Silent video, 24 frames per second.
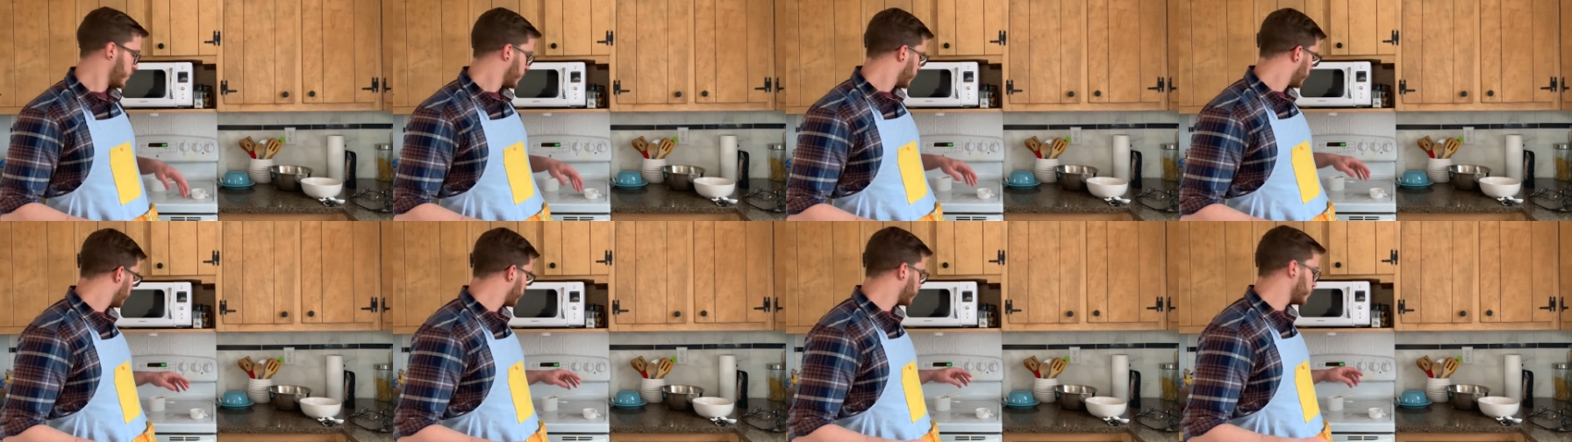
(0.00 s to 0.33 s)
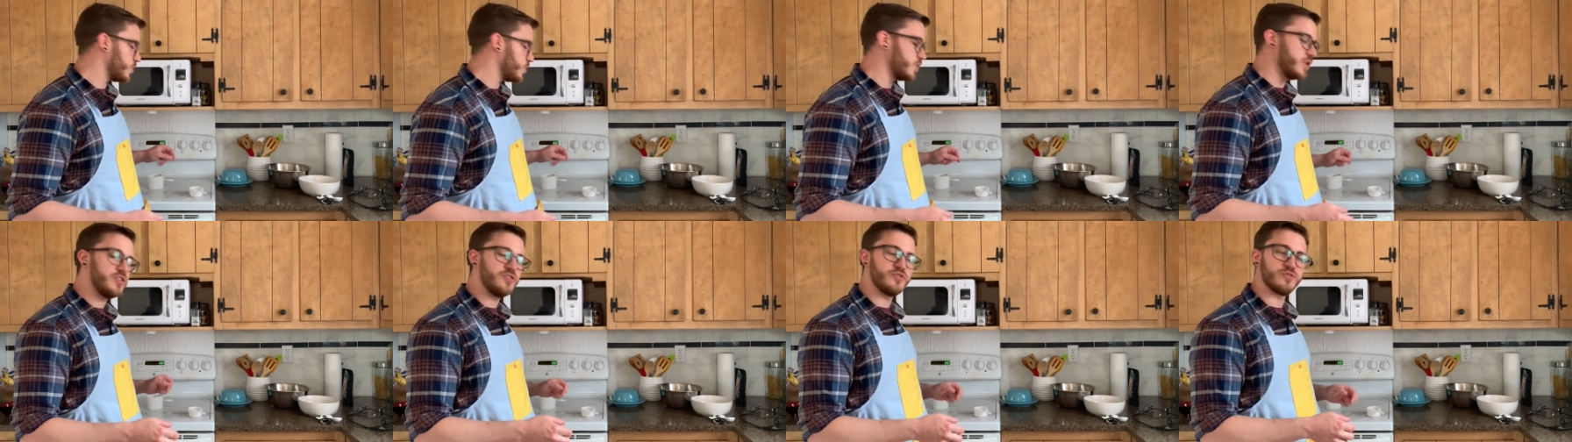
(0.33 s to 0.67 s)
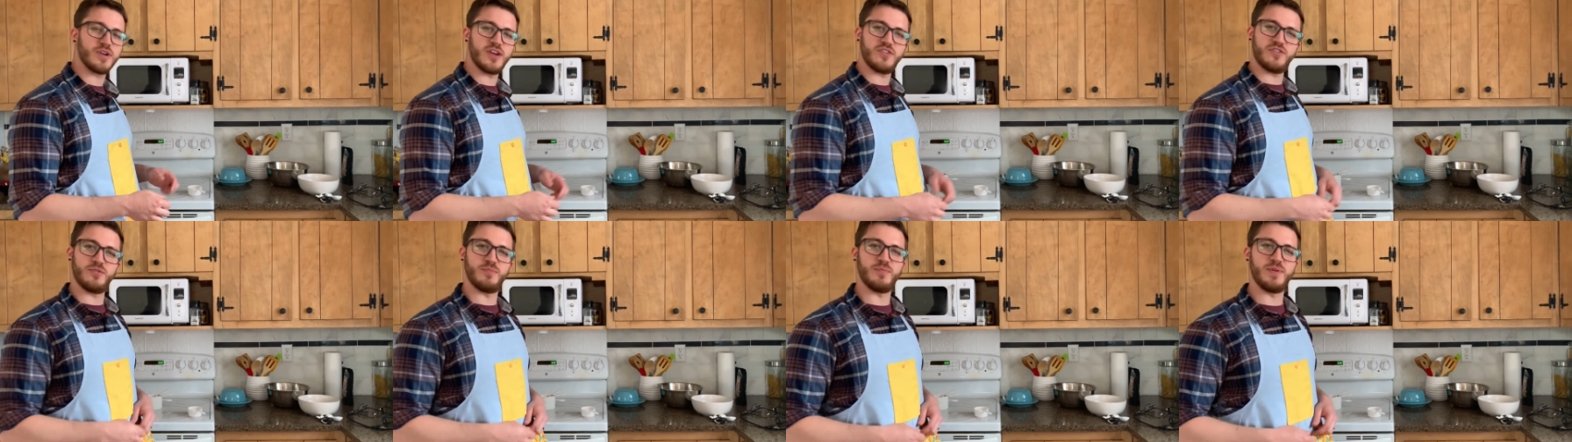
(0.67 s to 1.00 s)
So this
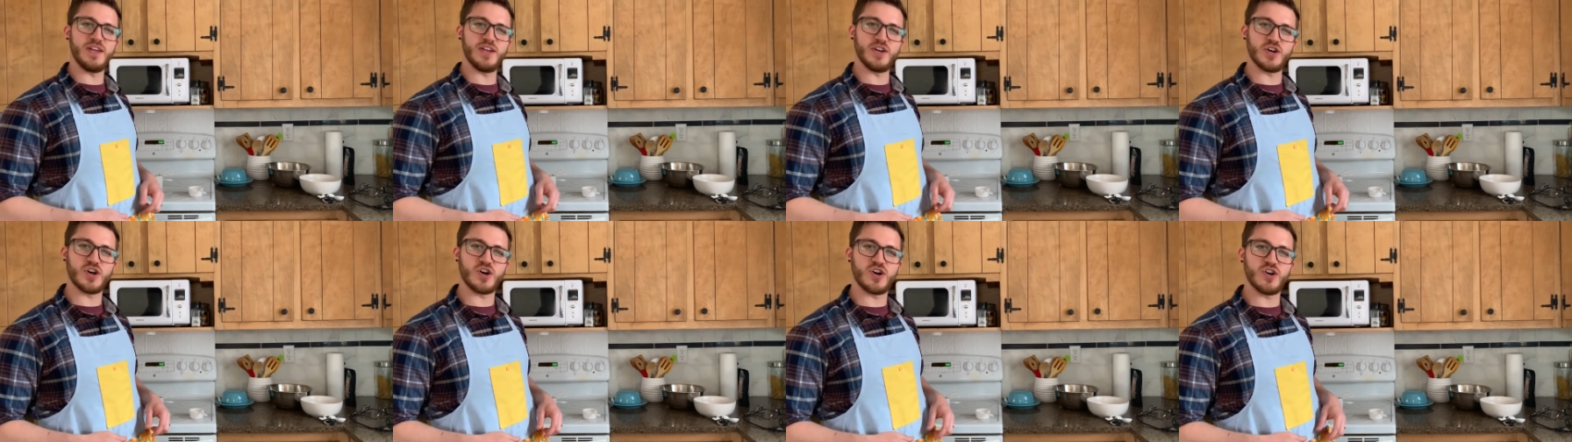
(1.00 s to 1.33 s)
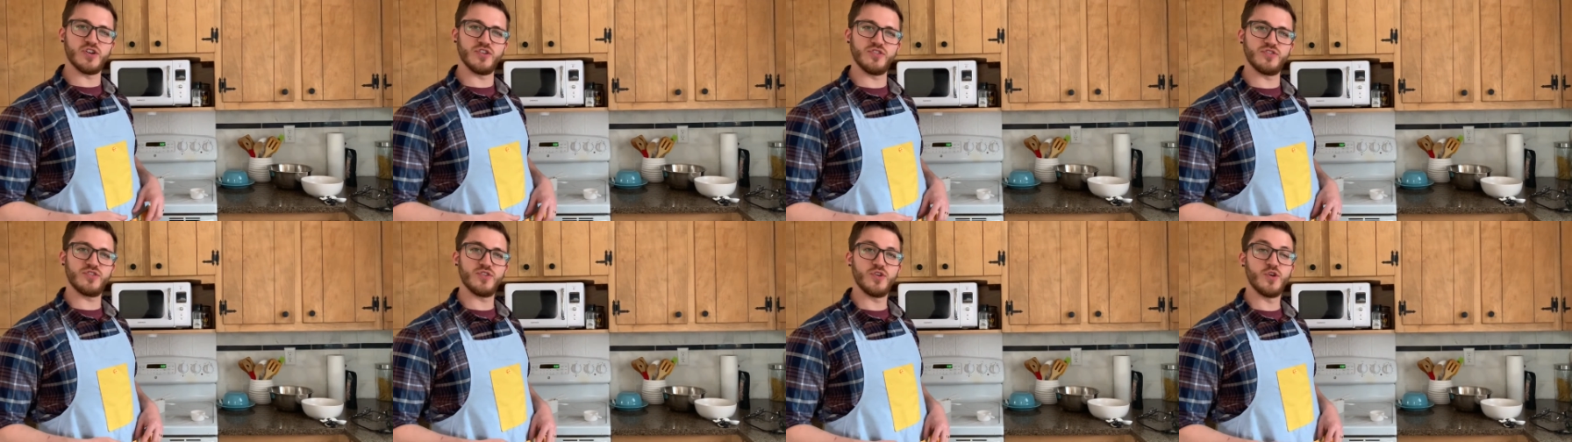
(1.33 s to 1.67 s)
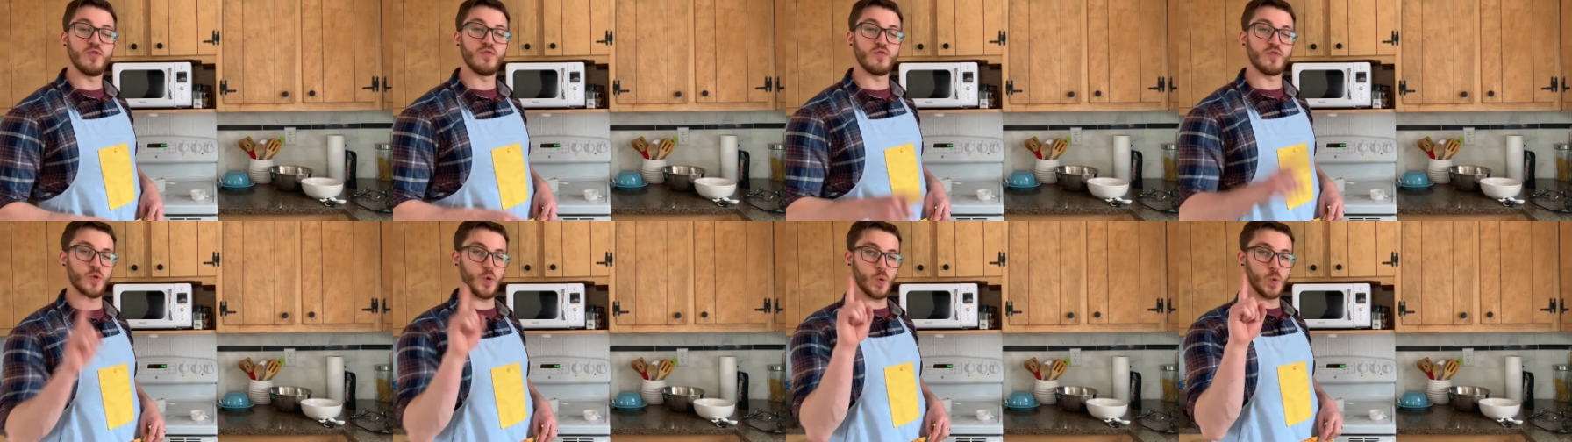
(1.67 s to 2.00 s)
recipe calls
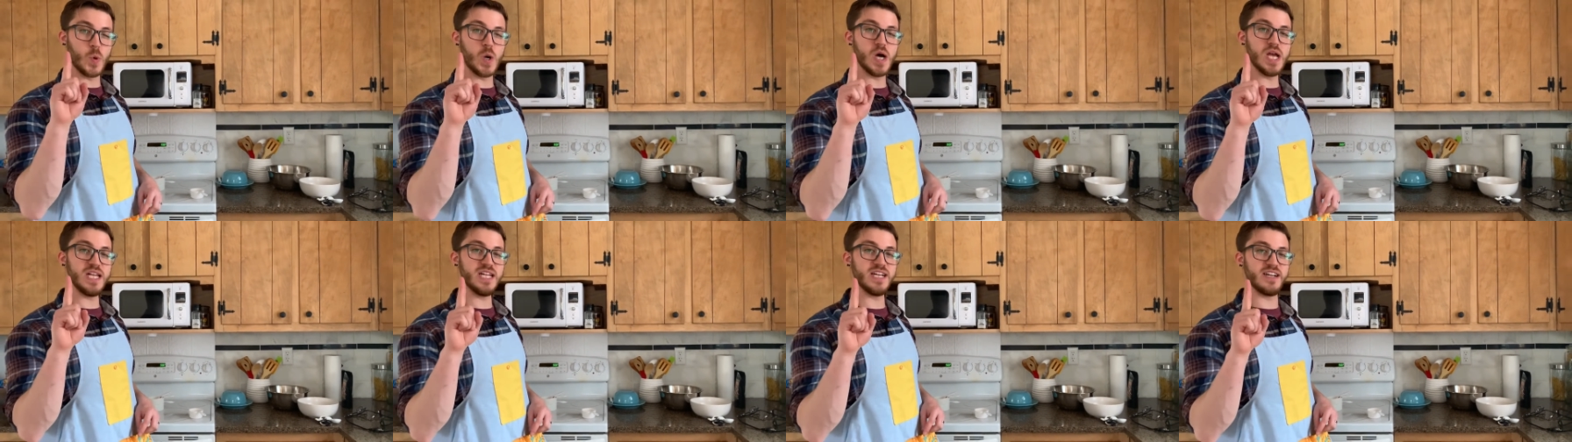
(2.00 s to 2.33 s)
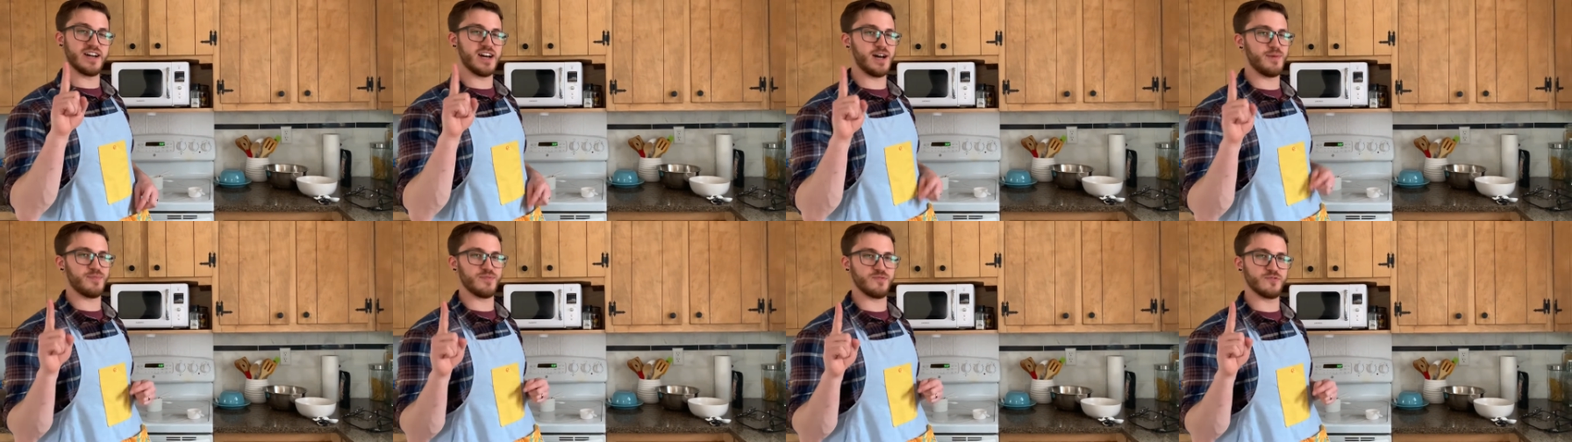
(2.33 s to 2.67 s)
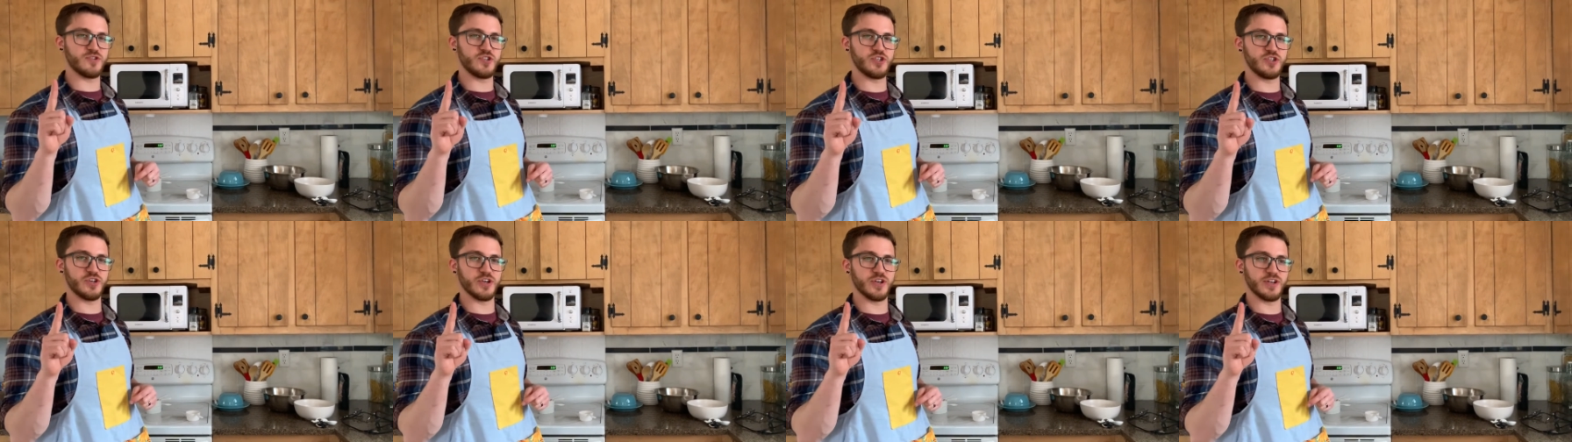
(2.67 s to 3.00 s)
for 1 cup of
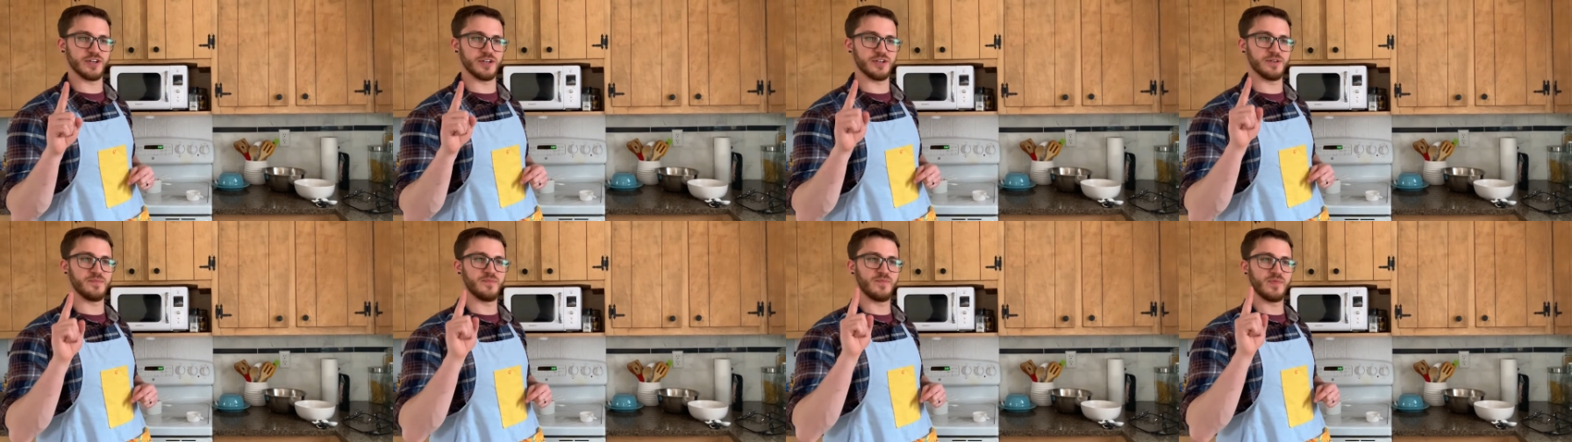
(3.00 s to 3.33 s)
sugar.